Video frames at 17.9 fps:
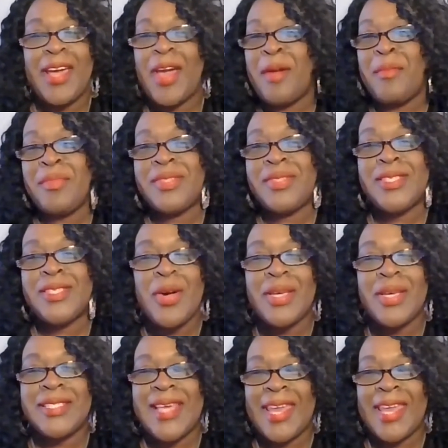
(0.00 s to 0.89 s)
I'm so
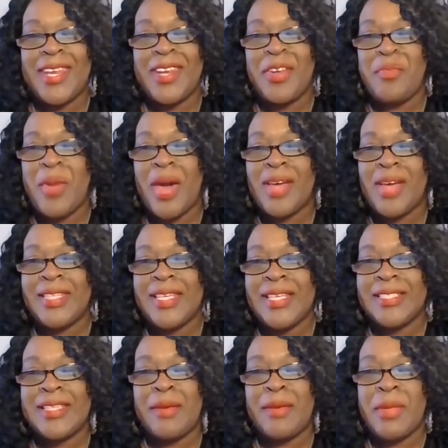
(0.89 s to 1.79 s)
excited about
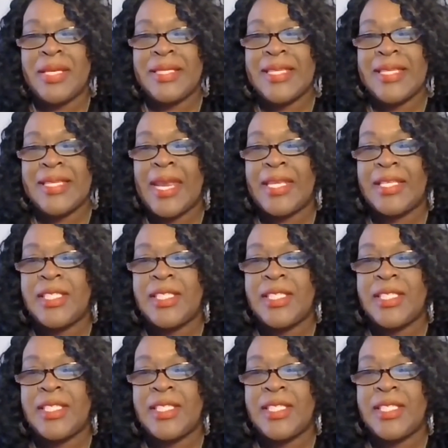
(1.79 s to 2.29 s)
this. I'm excited.